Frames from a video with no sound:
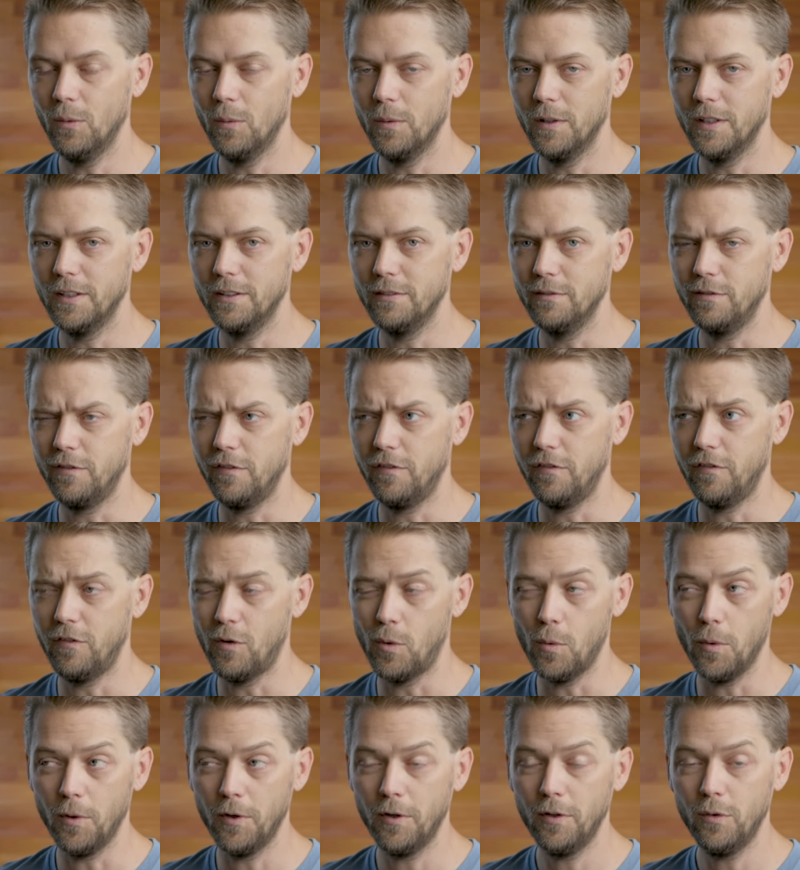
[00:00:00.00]

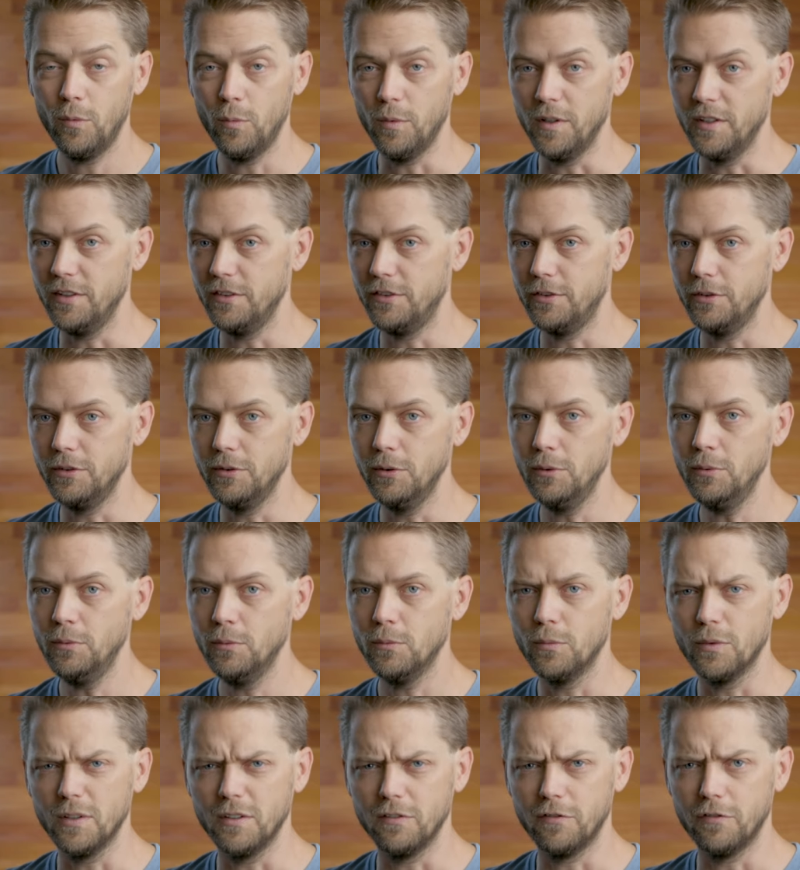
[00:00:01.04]
1.4,
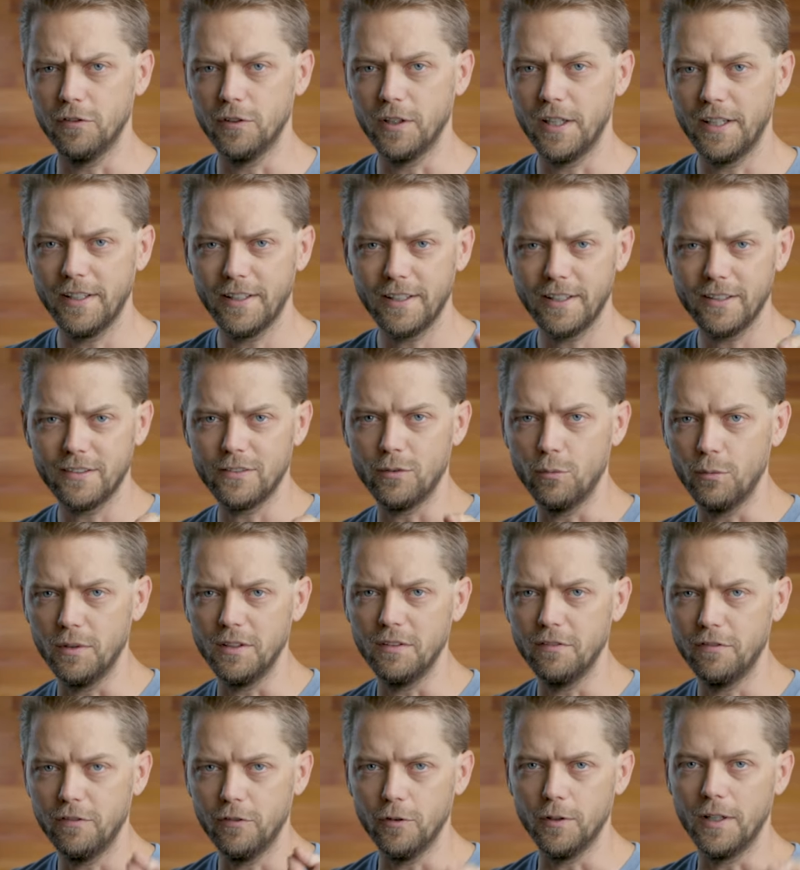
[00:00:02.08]
1.2, I think it's a
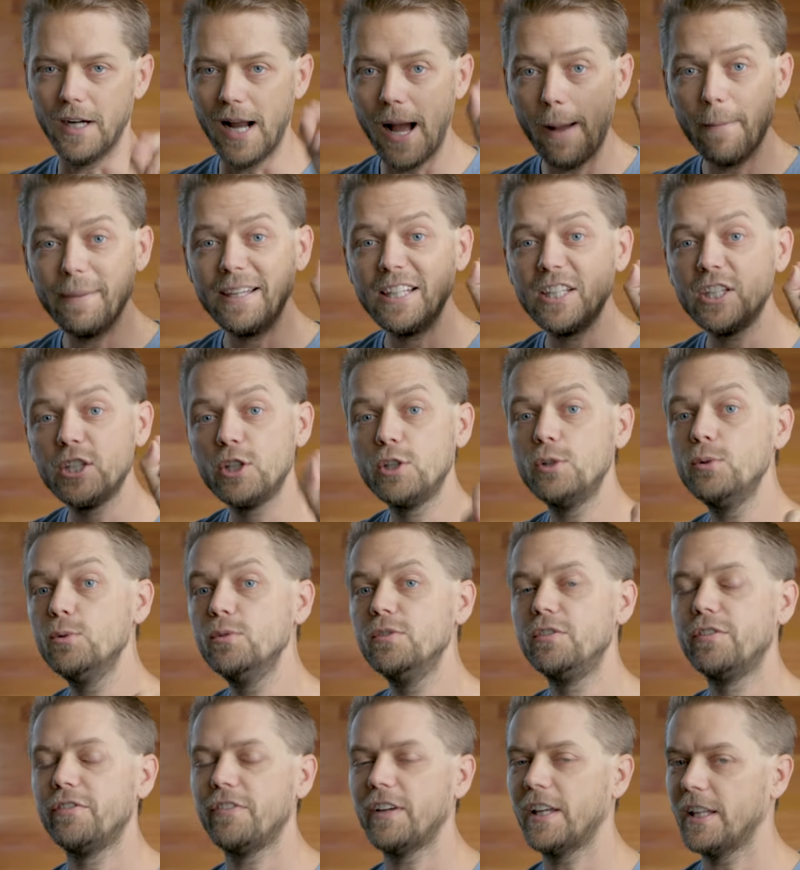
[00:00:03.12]
1.4. I'm a
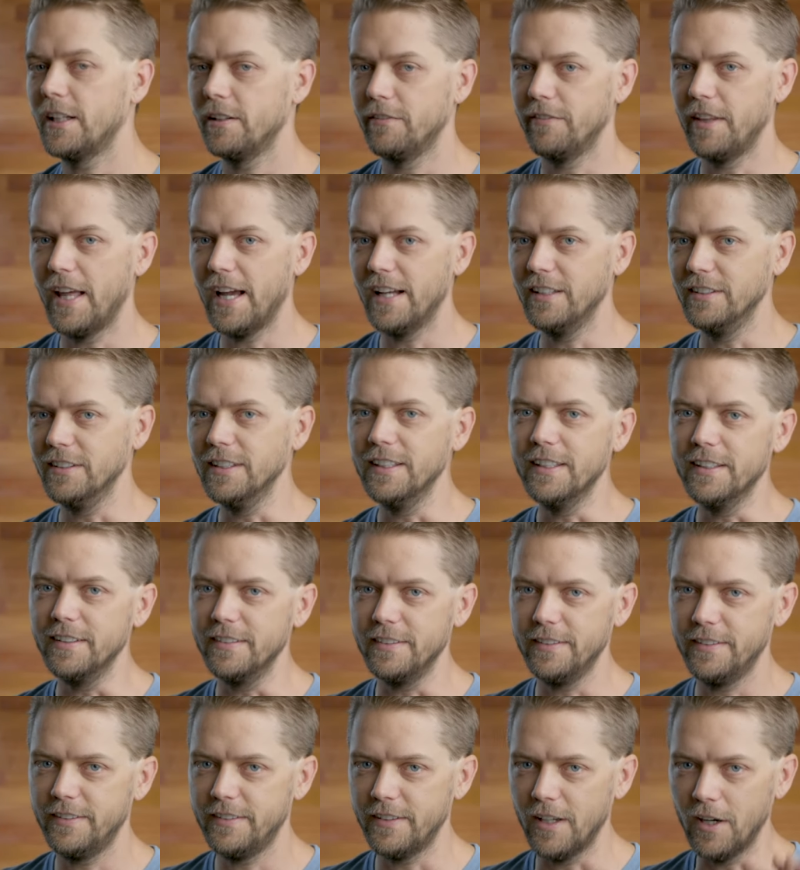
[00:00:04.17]
huge fan of that
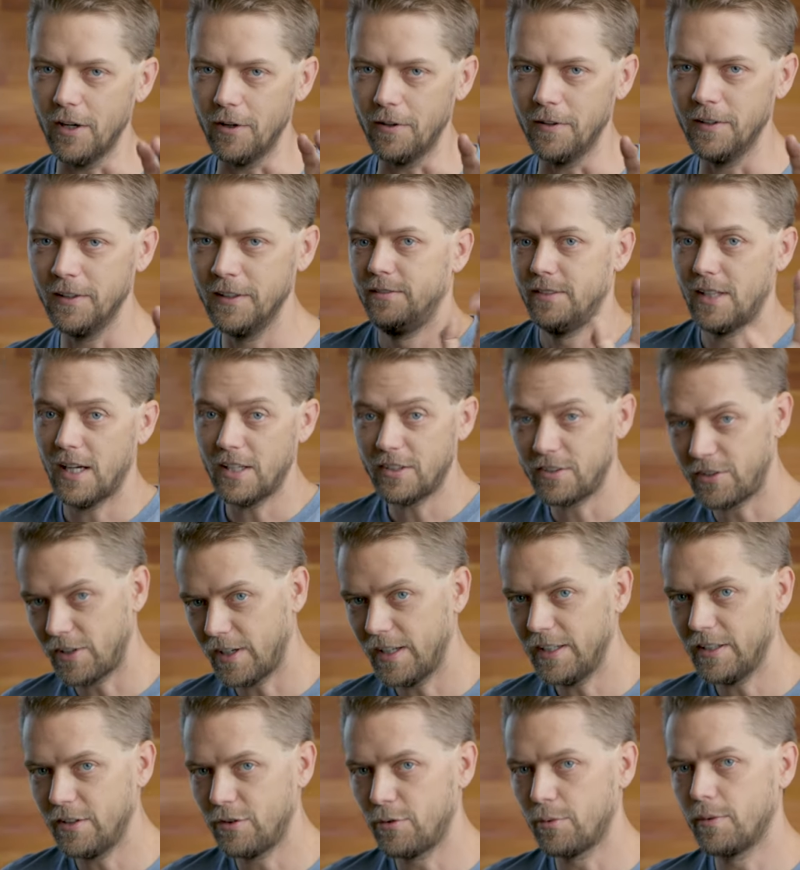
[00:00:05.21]
lens. So not
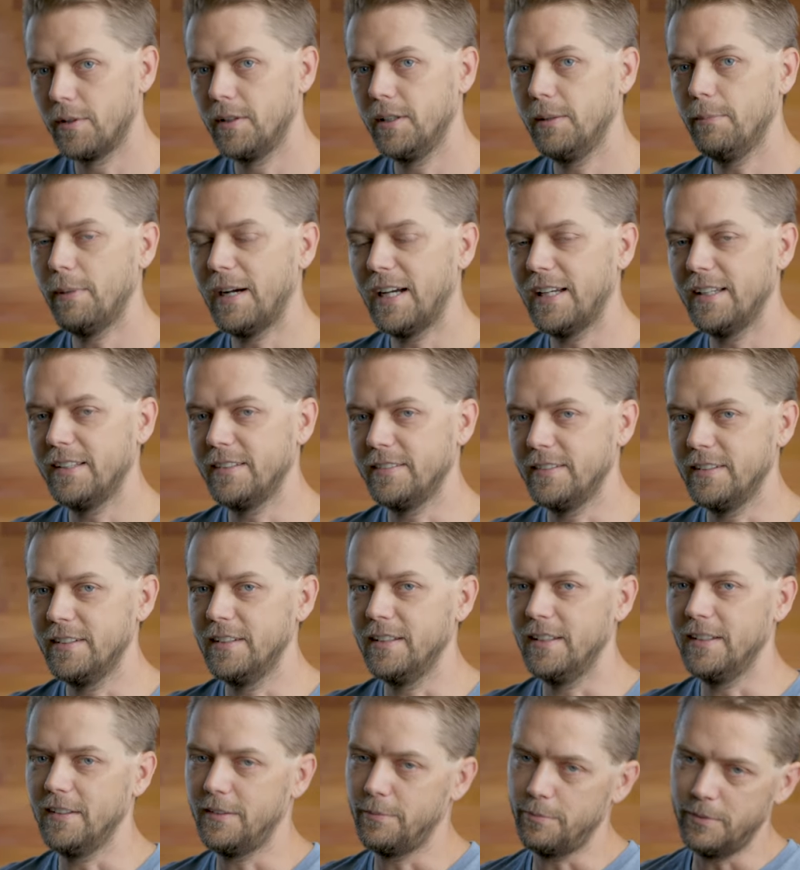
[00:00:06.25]
trying to throw any bias in
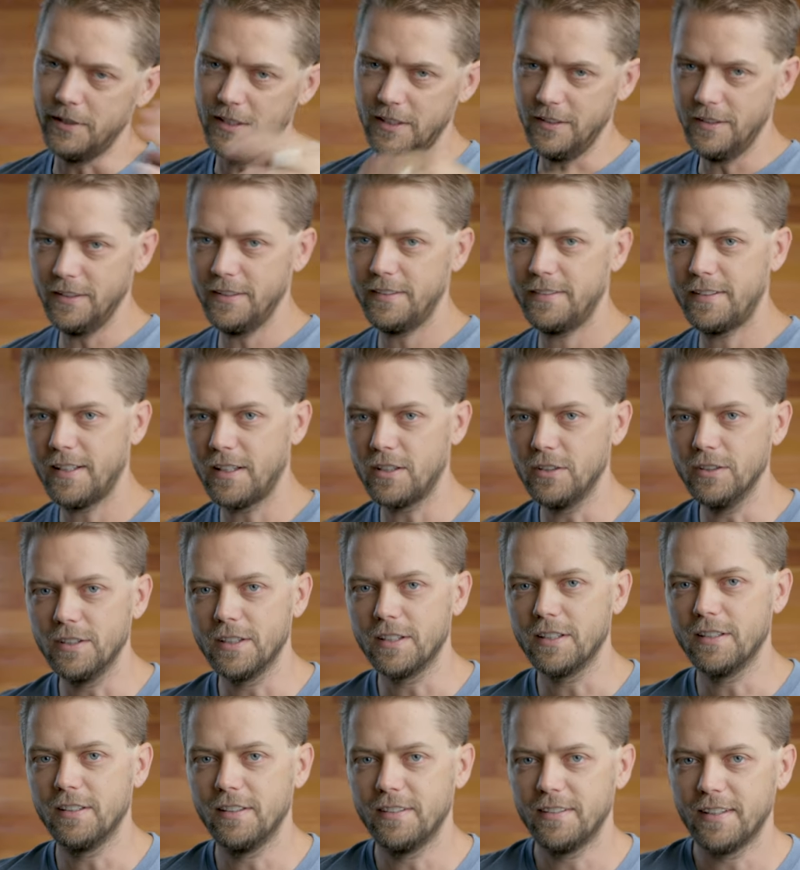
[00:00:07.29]
this, but let's take a
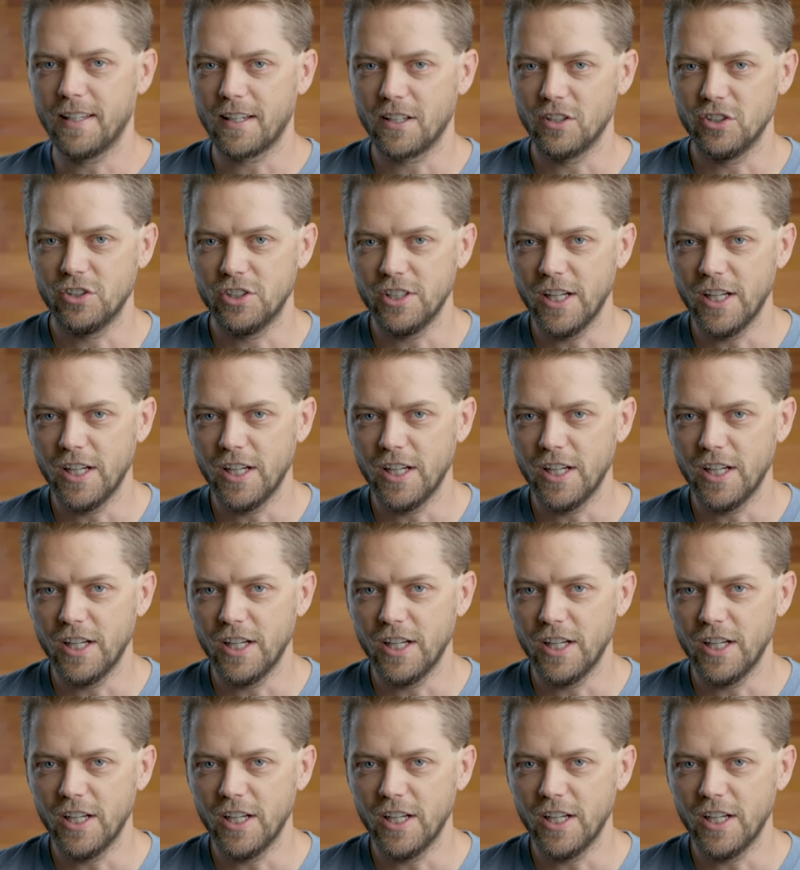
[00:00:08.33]
look at the second